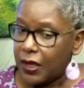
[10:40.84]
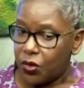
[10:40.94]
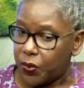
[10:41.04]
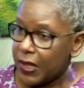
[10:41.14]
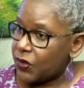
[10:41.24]
They
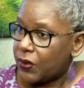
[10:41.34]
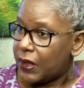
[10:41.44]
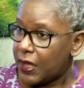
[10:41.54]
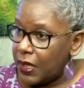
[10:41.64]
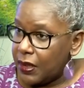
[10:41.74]
could pass
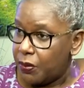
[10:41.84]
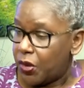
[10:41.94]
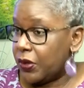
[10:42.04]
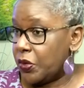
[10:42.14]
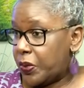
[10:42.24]
on the A, the
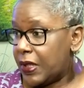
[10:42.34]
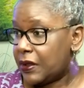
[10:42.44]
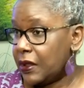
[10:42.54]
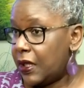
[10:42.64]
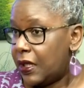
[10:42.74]
mother could
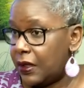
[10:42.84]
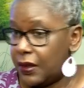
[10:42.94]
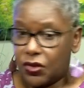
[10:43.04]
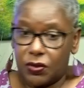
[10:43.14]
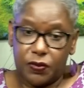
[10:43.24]
pass the A,
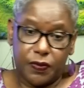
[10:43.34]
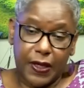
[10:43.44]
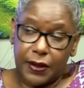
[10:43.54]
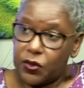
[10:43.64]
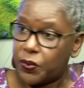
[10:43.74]
the
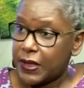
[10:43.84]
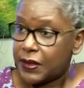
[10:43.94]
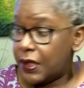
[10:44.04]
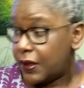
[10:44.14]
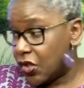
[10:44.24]
father could
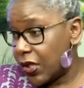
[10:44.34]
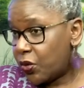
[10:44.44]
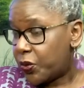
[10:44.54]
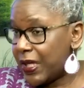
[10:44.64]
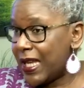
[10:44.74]
pass the A, and the
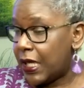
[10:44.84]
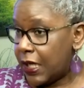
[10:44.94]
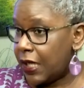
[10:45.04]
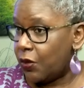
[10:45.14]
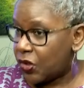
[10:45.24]
child would be
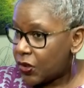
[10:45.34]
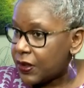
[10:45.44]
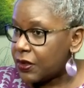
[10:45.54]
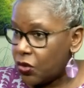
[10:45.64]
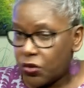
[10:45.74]
AA, which
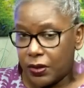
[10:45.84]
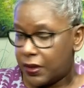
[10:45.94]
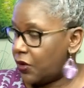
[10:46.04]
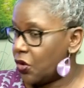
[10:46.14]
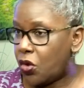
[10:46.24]
is
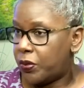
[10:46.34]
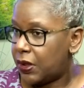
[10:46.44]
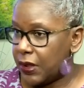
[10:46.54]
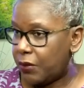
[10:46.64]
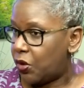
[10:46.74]
the
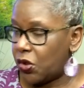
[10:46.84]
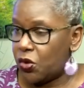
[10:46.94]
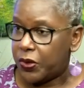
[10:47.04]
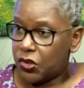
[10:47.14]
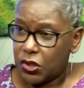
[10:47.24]
normal
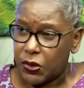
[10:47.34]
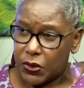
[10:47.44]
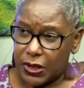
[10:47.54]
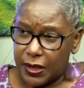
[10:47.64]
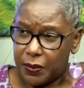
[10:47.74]
hemoglobin
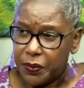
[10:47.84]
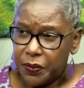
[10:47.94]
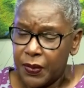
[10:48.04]
genotype.